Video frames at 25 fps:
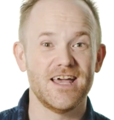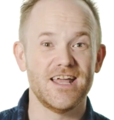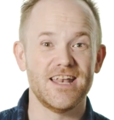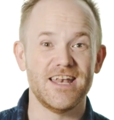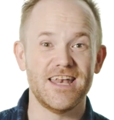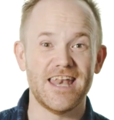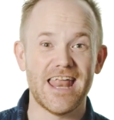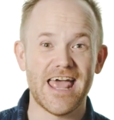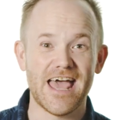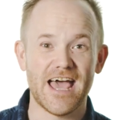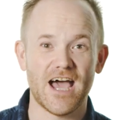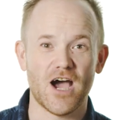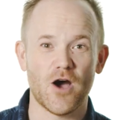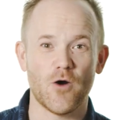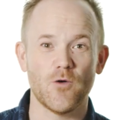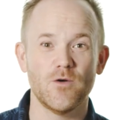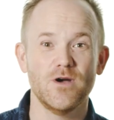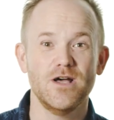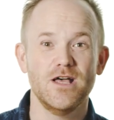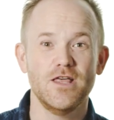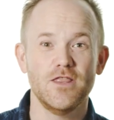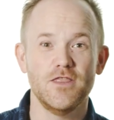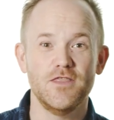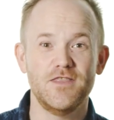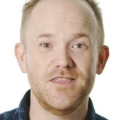Now,
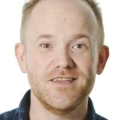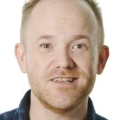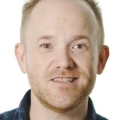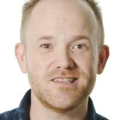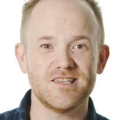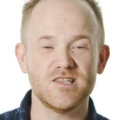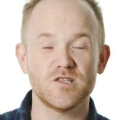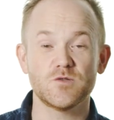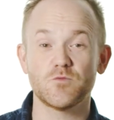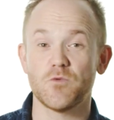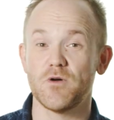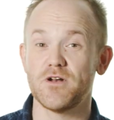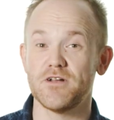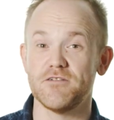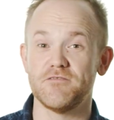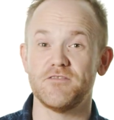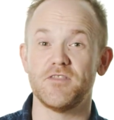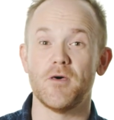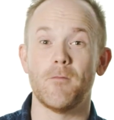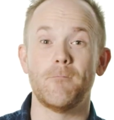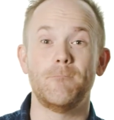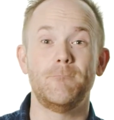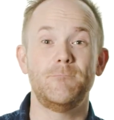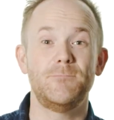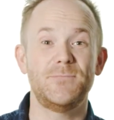this is one of
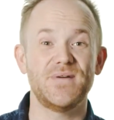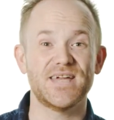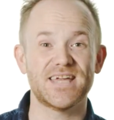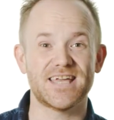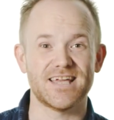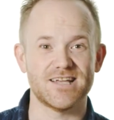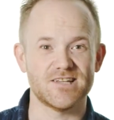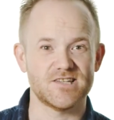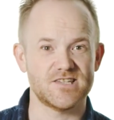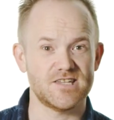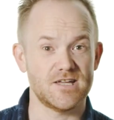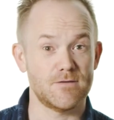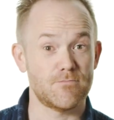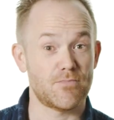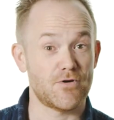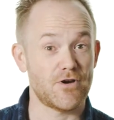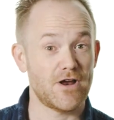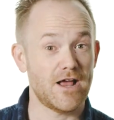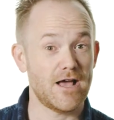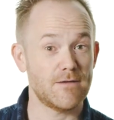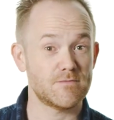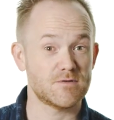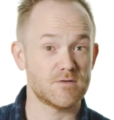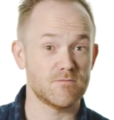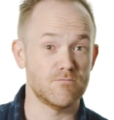the biggest and
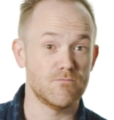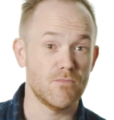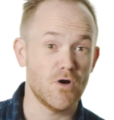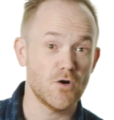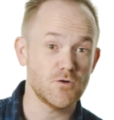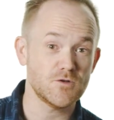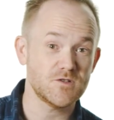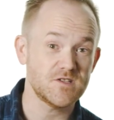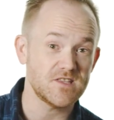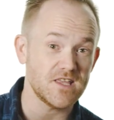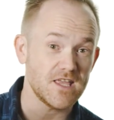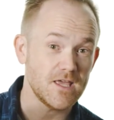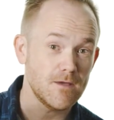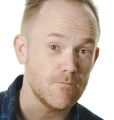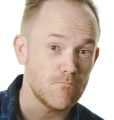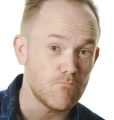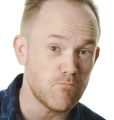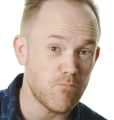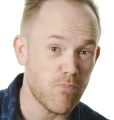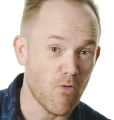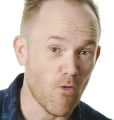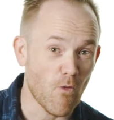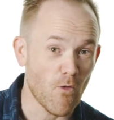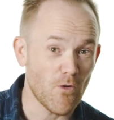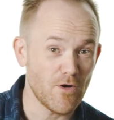perhaps most
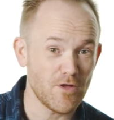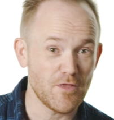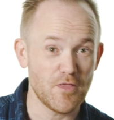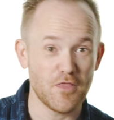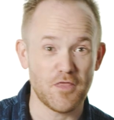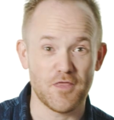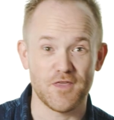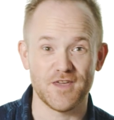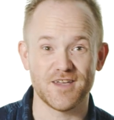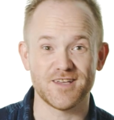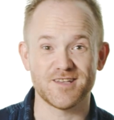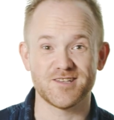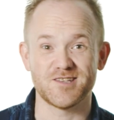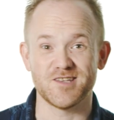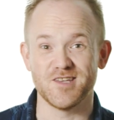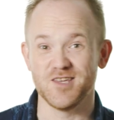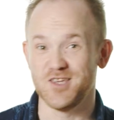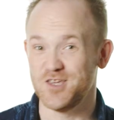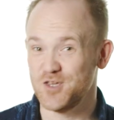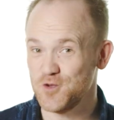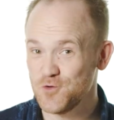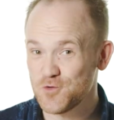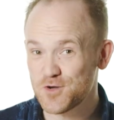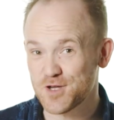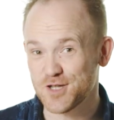important things
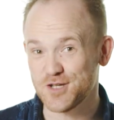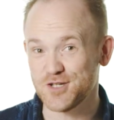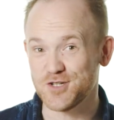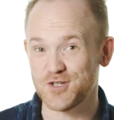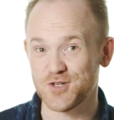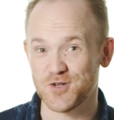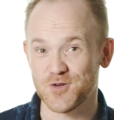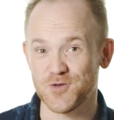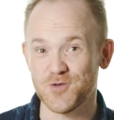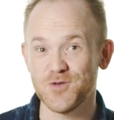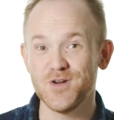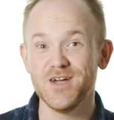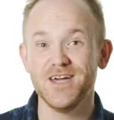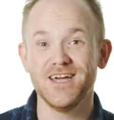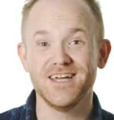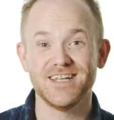you can do